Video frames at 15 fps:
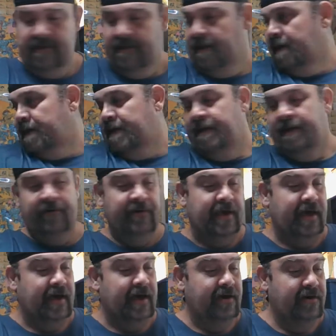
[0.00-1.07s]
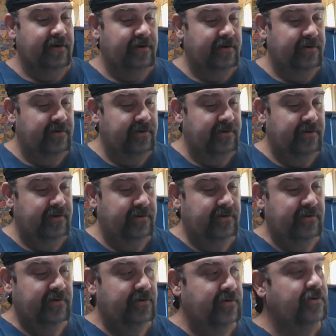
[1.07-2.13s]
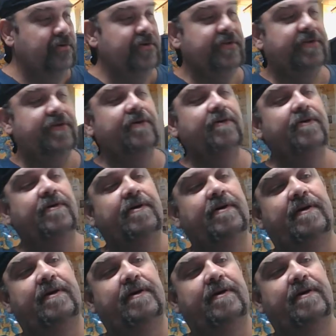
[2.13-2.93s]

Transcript: And we got Who's Who